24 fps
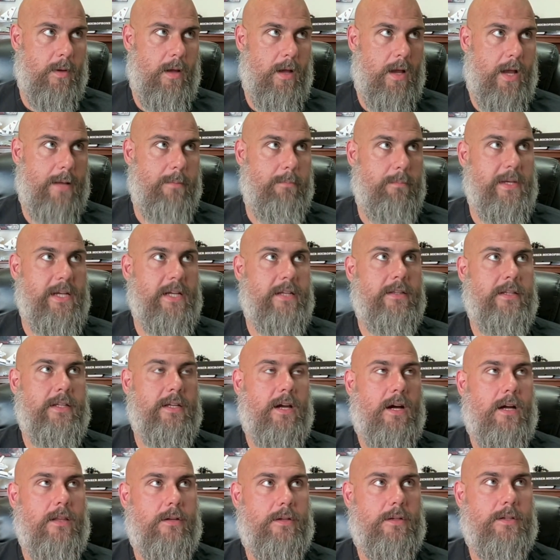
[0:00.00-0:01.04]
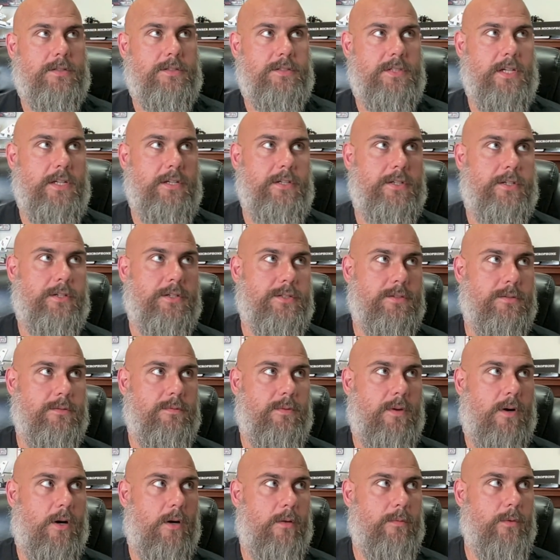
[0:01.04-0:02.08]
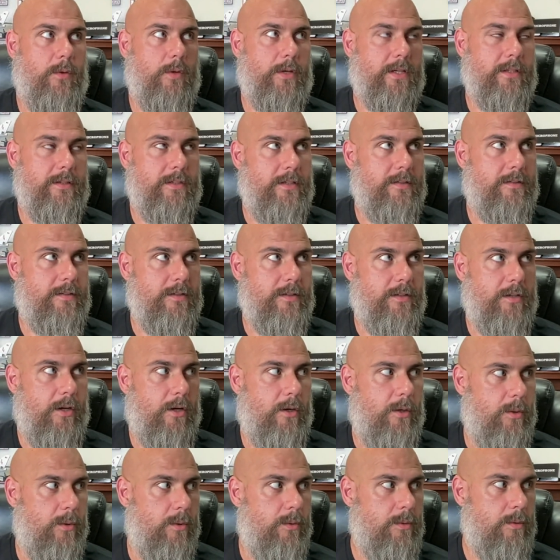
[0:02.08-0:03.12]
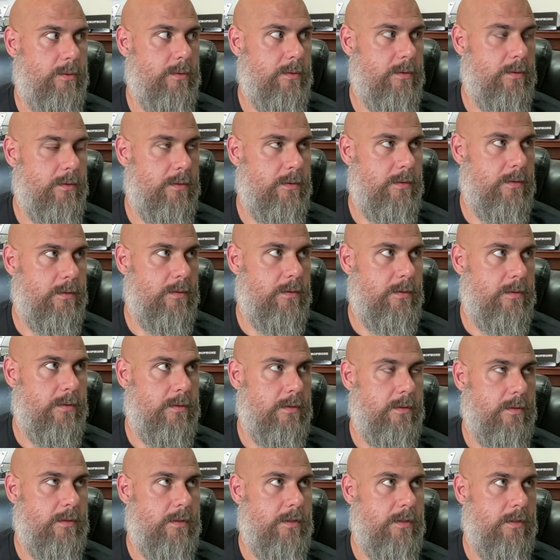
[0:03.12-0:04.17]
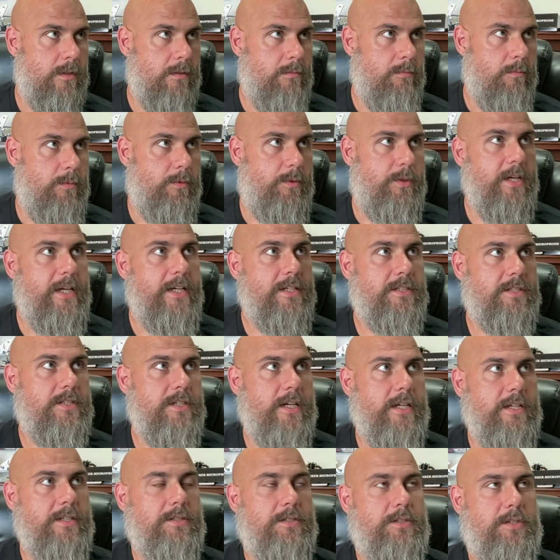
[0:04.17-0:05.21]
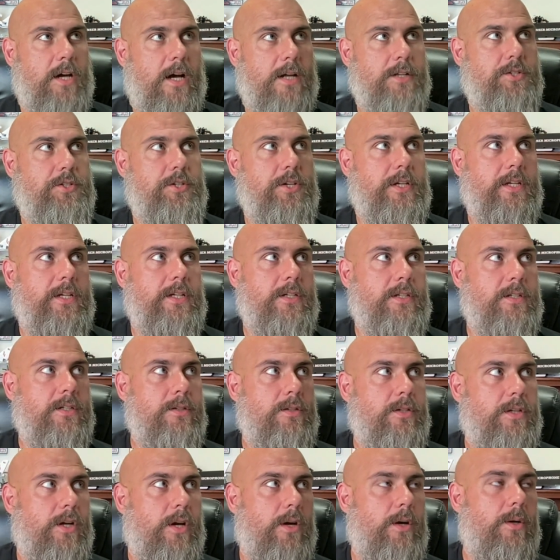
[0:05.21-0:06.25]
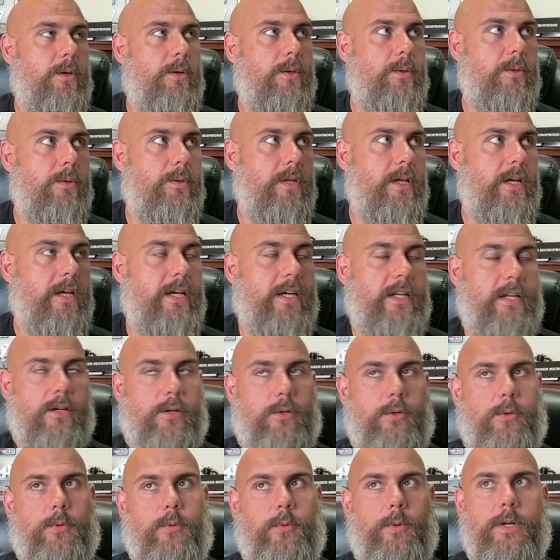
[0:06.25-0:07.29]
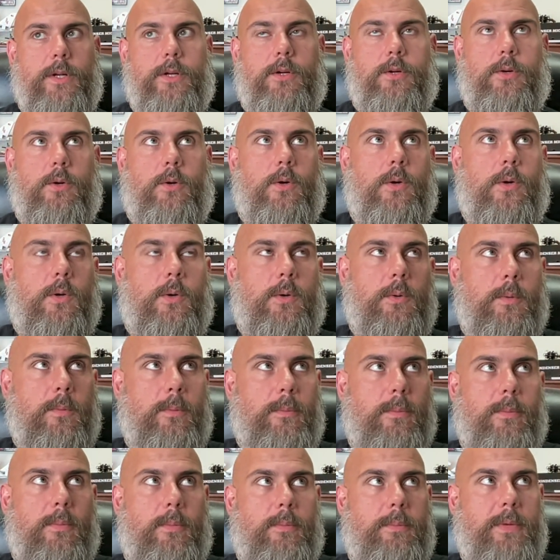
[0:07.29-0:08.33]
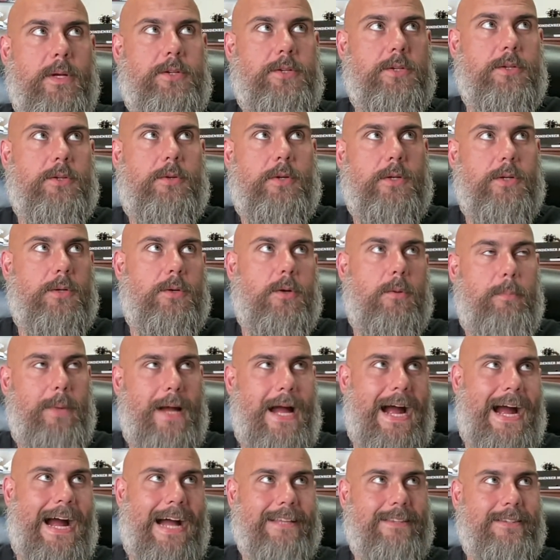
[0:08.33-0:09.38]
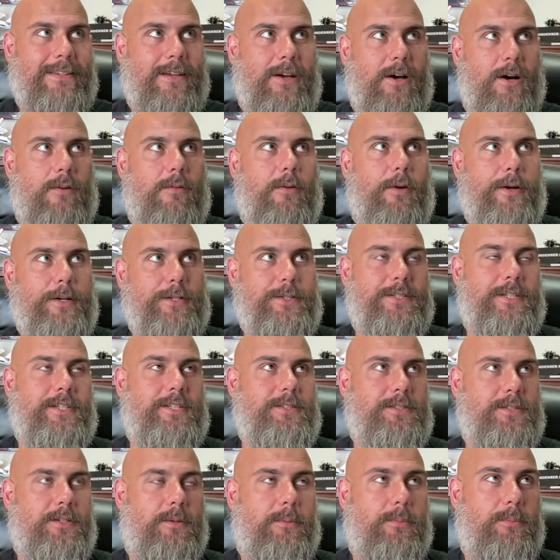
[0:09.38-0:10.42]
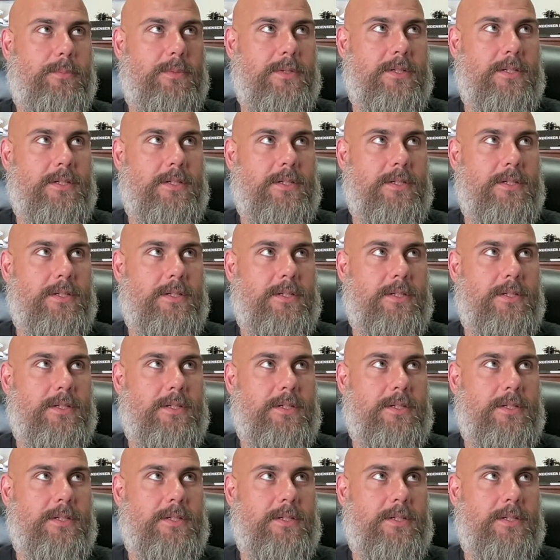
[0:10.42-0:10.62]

And me and the other seniors involved look at this and go, this is touching code in a mission critical path of our system.